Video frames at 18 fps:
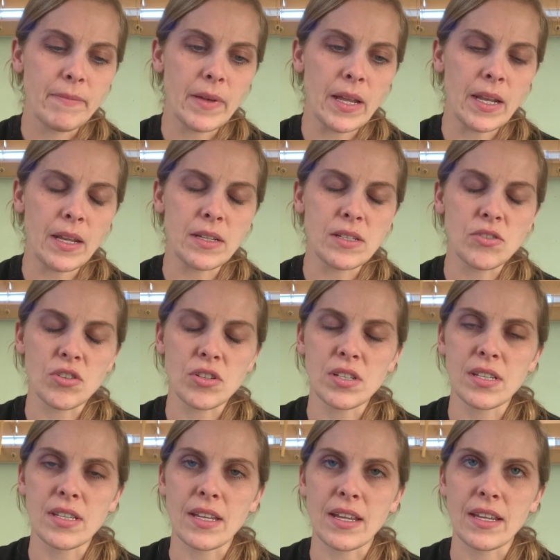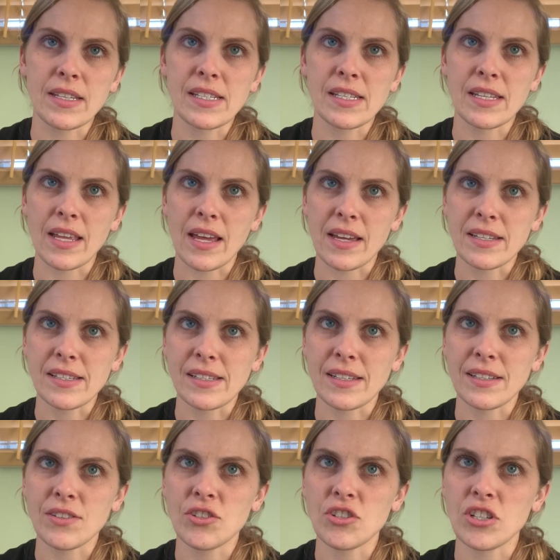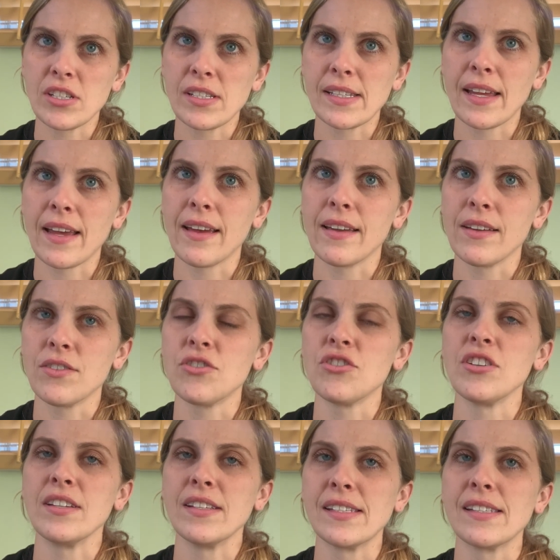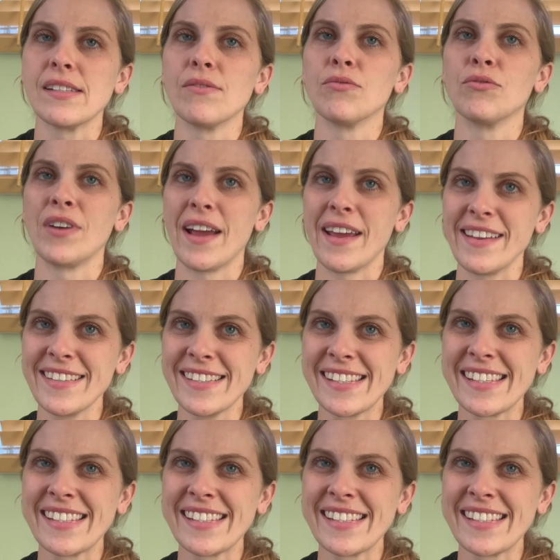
it's just that she writes,